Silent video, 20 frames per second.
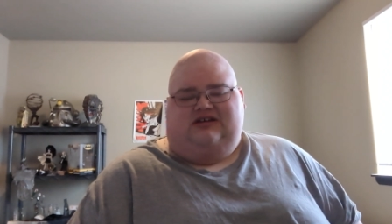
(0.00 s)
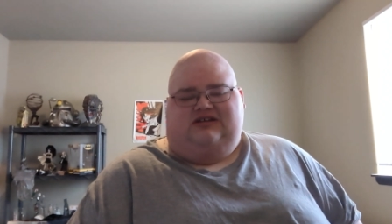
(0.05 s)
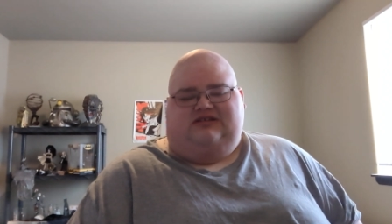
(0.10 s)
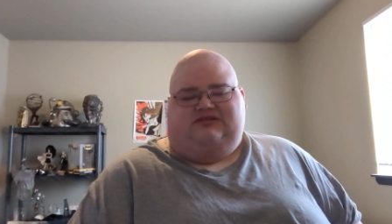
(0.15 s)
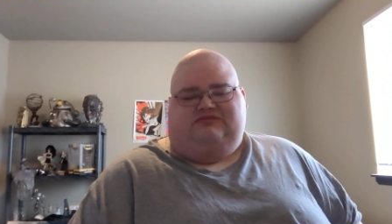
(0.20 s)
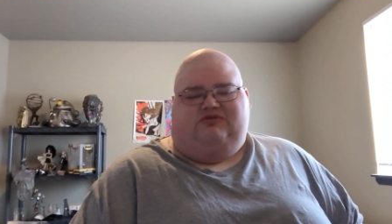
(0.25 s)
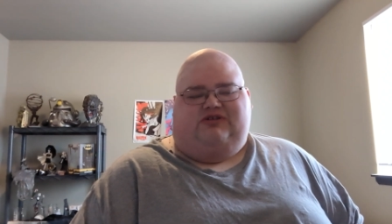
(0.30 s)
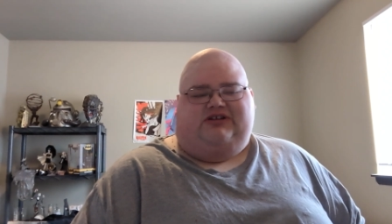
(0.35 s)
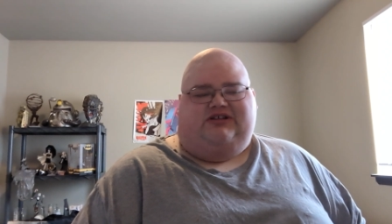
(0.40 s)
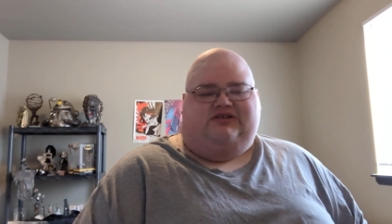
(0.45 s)

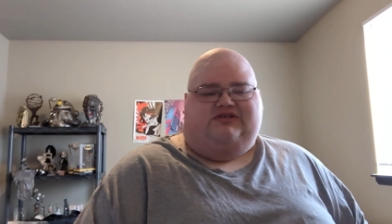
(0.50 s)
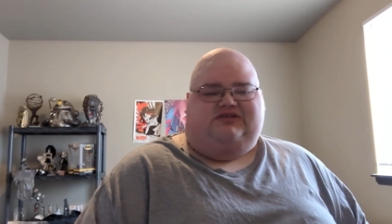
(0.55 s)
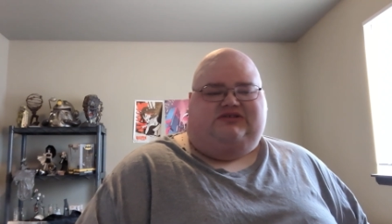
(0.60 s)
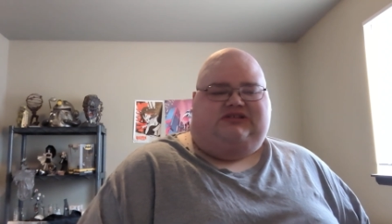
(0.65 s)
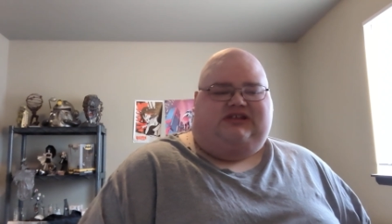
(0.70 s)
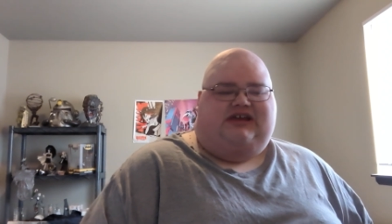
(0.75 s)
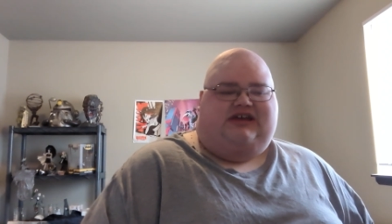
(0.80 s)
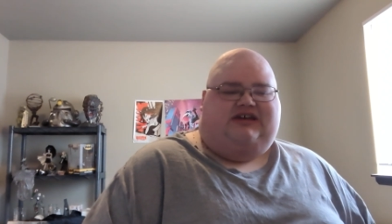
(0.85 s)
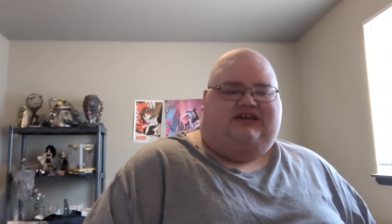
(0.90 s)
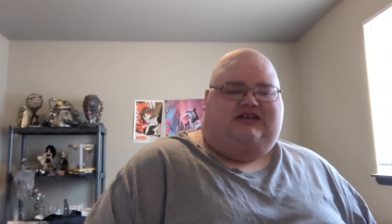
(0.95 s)
It's one of those
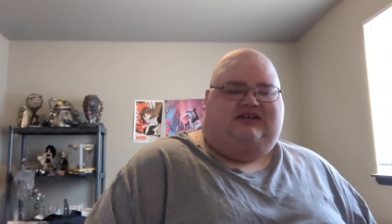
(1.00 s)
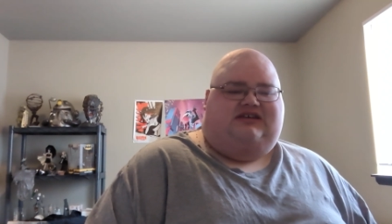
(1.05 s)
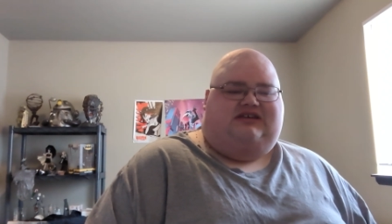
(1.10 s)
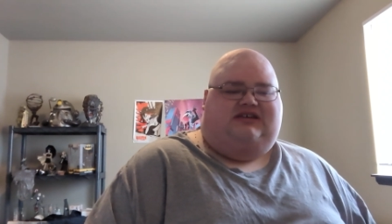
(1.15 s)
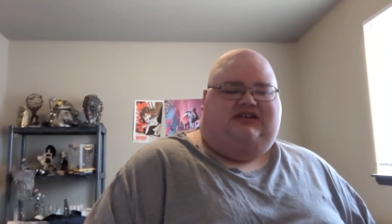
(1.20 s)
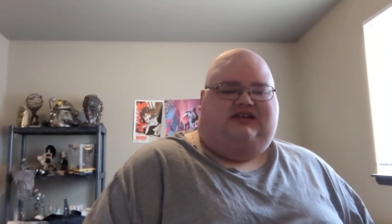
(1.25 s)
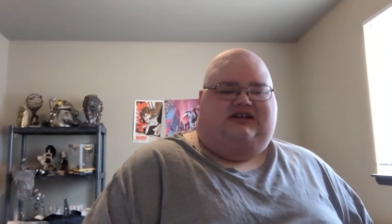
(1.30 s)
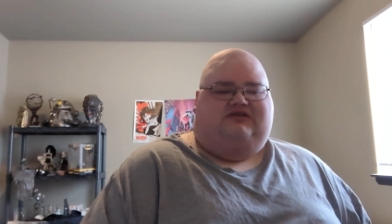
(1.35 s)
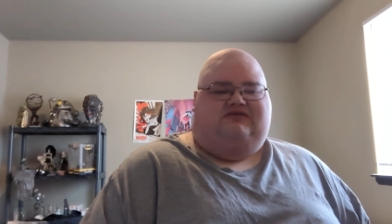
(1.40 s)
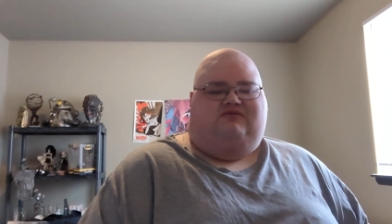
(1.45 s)
like
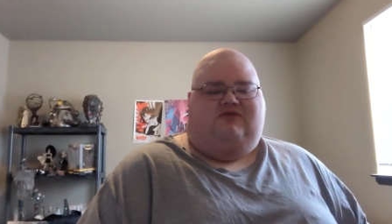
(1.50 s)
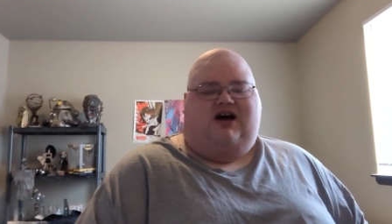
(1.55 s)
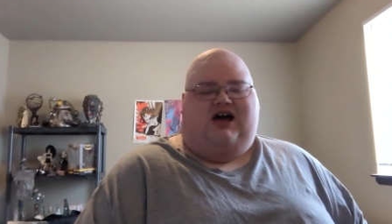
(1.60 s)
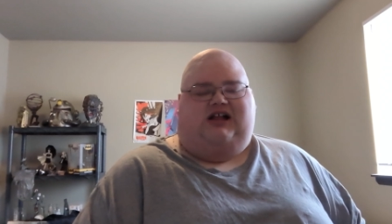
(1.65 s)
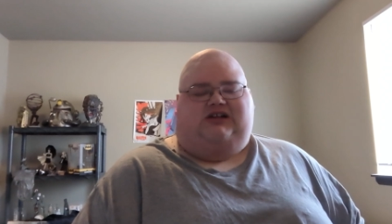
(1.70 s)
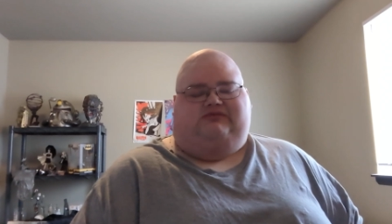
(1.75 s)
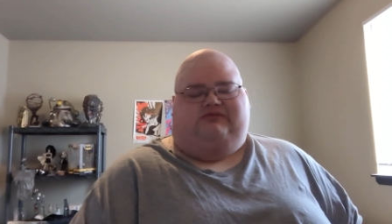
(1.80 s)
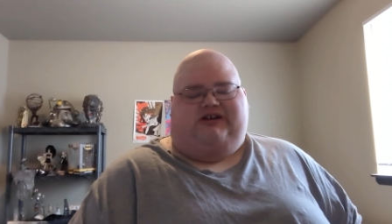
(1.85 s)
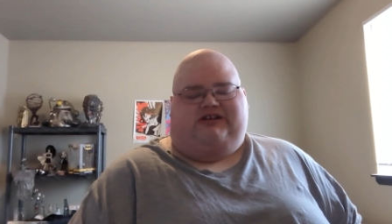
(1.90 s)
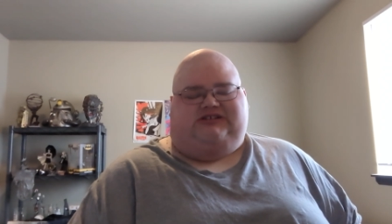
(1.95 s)

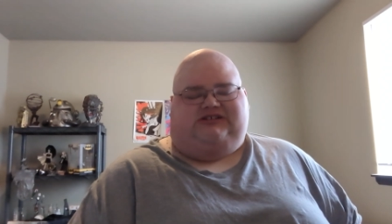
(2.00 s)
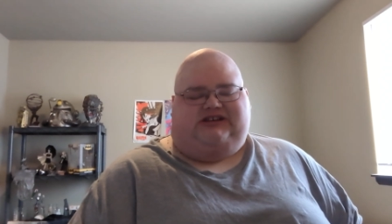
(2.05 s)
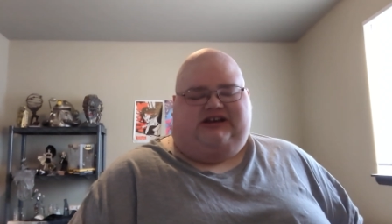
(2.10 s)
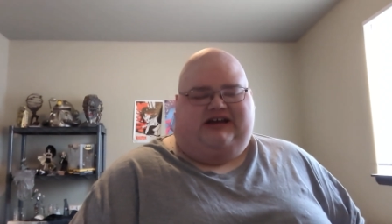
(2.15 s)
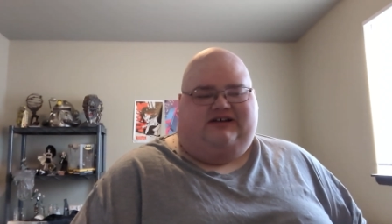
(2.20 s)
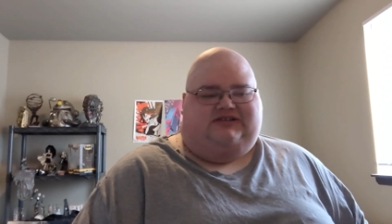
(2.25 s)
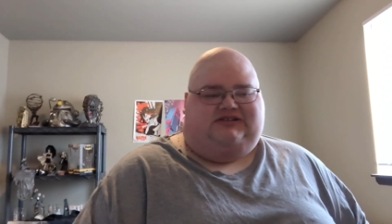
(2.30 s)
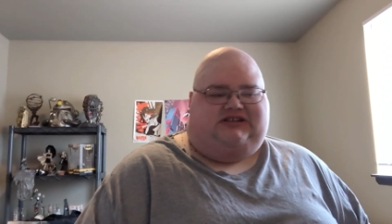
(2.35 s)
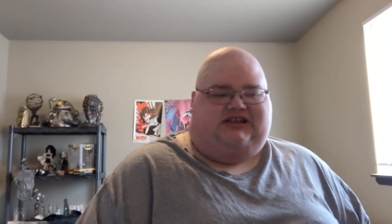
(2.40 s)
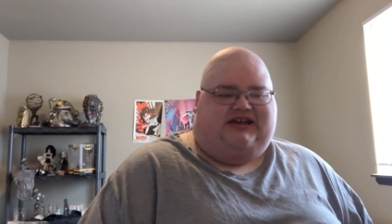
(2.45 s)
Wild West
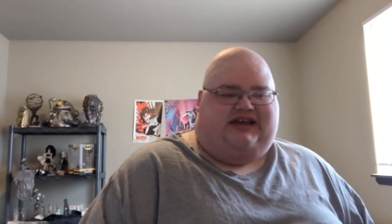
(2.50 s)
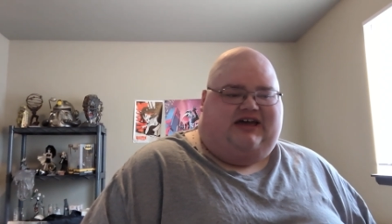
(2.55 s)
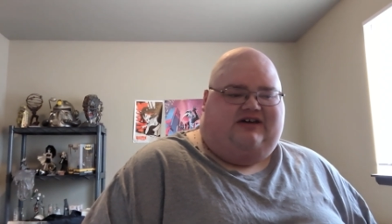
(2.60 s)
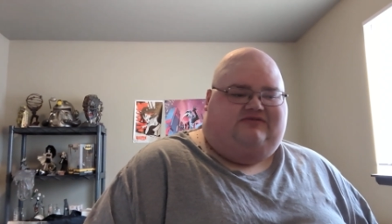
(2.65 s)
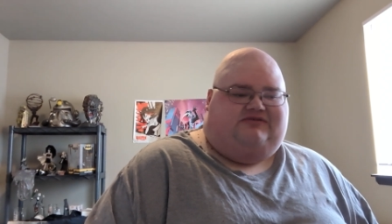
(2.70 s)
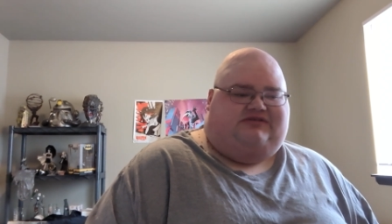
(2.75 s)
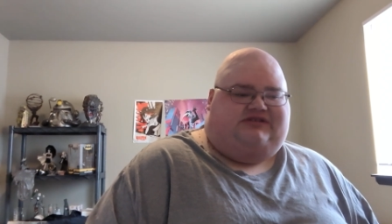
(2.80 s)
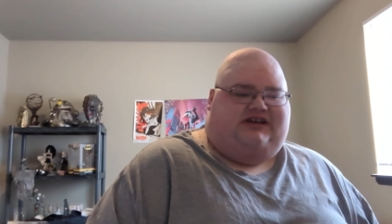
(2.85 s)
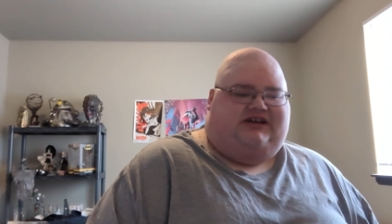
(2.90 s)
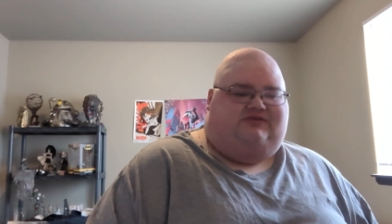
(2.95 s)
towns, like
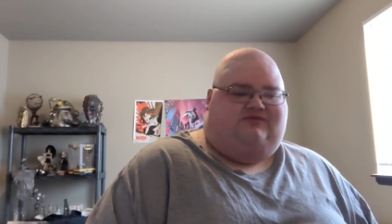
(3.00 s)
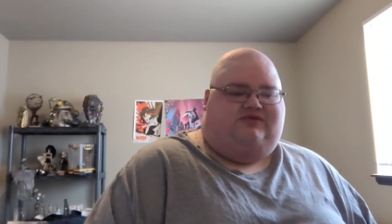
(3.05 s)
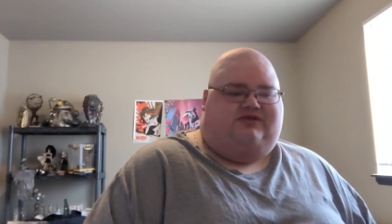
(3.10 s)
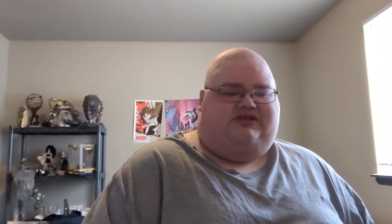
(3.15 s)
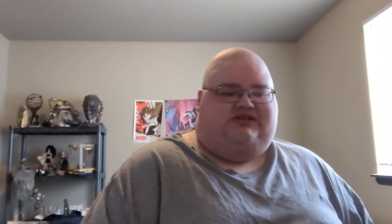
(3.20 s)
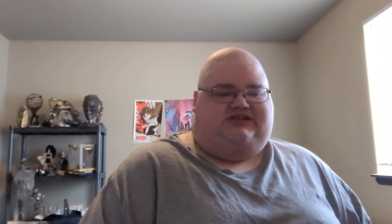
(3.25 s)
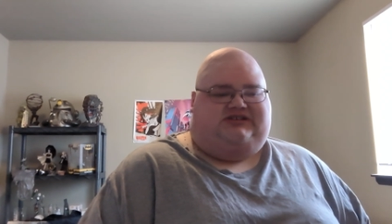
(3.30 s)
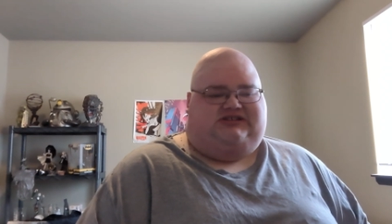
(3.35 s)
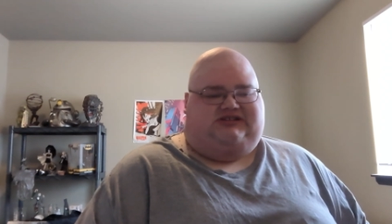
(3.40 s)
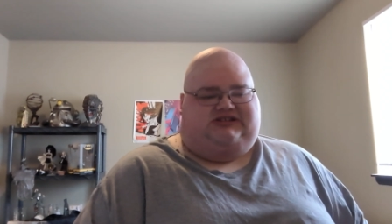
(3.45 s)
how Deadwood
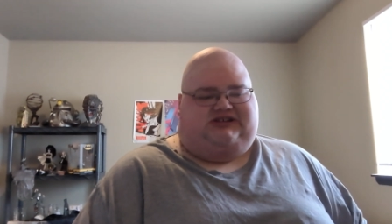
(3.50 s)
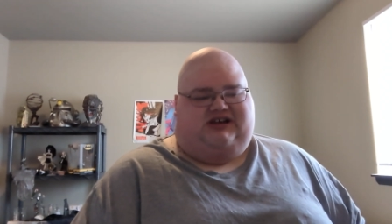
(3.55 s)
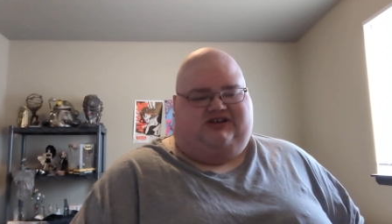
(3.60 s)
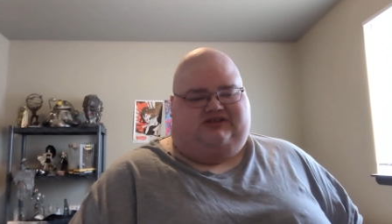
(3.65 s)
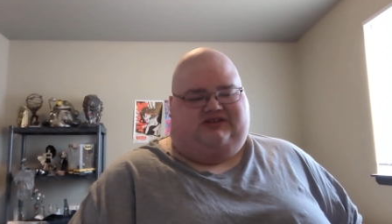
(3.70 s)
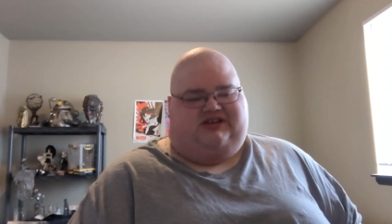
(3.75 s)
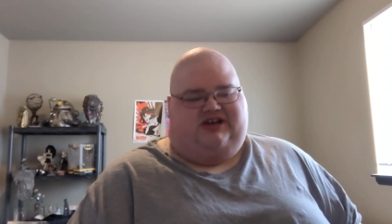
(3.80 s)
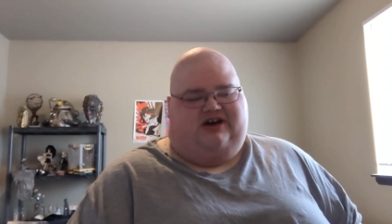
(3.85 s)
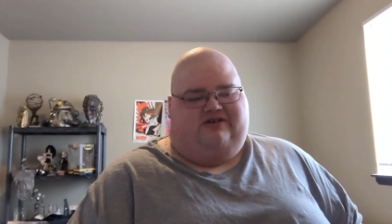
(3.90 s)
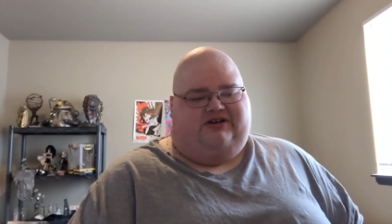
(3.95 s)
is in South
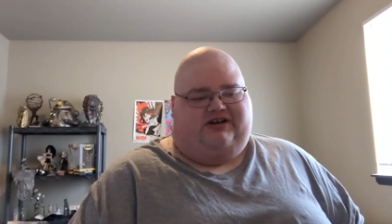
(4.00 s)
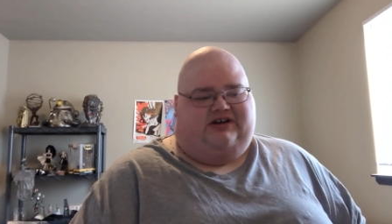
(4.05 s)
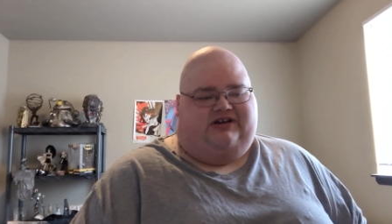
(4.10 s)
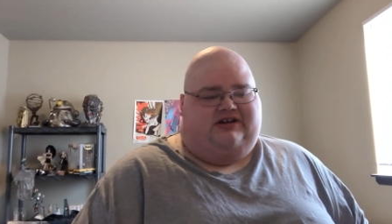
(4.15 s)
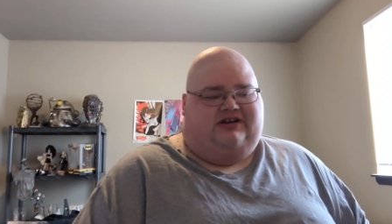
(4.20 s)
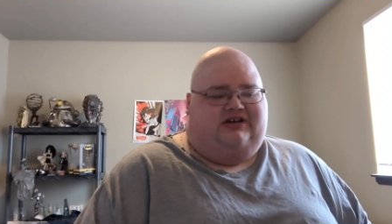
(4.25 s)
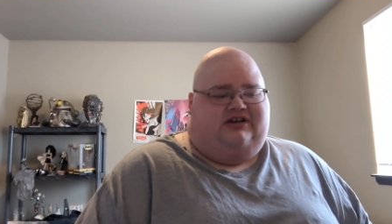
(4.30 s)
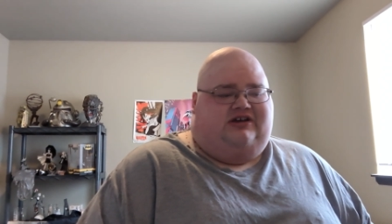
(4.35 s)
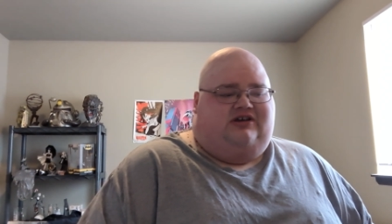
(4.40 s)
Dakota,